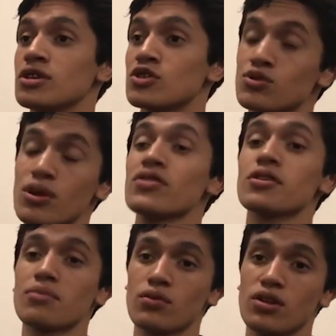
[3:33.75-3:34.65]

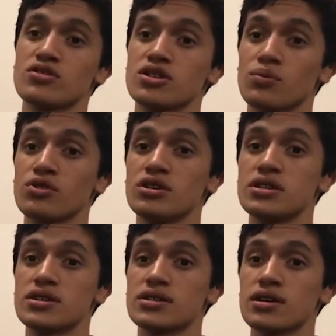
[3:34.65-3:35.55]
strengthened my relationship with
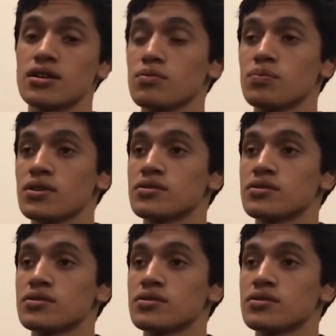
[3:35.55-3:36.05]
Jesus, and